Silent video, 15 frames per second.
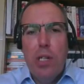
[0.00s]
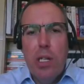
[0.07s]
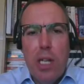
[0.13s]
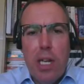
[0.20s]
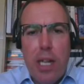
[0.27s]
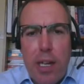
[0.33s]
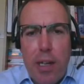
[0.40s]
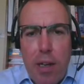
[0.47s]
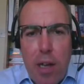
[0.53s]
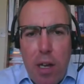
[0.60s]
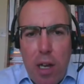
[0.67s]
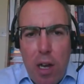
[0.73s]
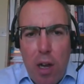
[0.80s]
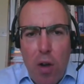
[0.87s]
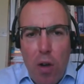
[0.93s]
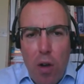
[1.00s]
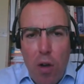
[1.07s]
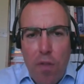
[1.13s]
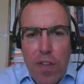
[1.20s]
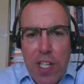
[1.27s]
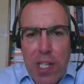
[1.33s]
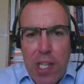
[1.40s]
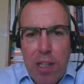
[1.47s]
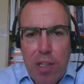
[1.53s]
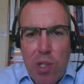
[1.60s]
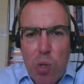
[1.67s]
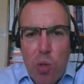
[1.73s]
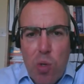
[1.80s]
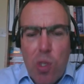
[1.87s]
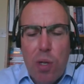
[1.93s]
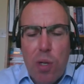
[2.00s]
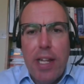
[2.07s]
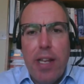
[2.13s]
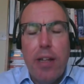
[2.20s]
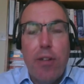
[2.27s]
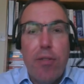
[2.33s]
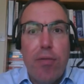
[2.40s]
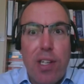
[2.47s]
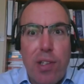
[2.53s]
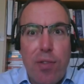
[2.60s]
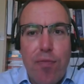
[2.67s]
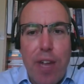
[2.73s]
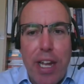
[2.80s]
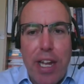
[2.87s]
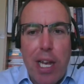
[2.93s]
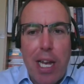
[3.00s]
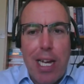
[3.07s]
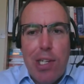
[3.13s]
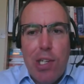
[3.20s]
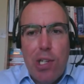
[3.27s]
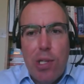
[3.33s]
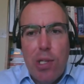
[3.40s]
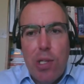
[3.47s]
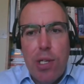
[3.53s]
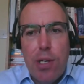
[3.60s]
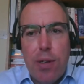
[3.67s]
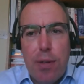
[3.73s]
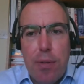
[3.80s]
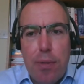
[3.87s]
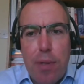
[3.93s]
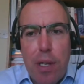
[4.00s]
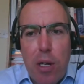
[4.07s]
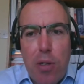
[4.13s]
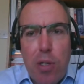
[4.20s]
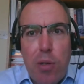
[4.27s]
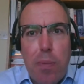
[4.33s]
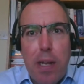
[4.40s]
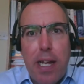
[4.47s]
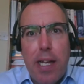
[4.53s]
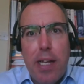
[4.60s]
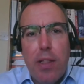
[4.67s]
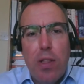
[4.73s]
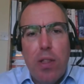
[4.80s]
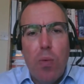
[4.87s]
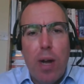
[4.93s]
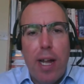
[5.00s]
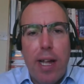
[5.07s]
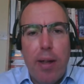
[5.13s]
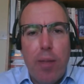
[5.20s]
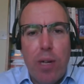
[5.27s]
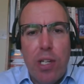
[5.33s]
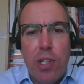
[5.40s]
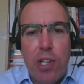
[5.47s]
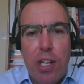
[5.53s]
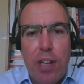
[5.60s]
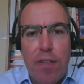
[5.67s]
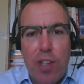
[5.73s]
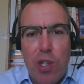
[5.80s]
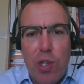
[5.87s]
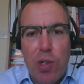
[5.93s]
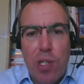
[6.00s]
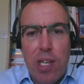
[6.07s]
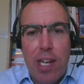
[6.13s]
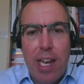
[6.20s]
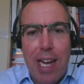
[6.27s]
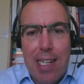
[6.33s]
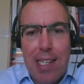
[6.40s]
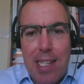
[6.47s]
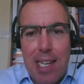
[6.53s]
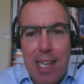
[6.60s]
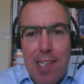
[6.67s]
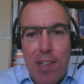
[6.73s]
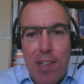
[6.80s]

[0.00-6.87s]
earlier, obviously there's also been an increase in regulation too, notably the way in which individuals can access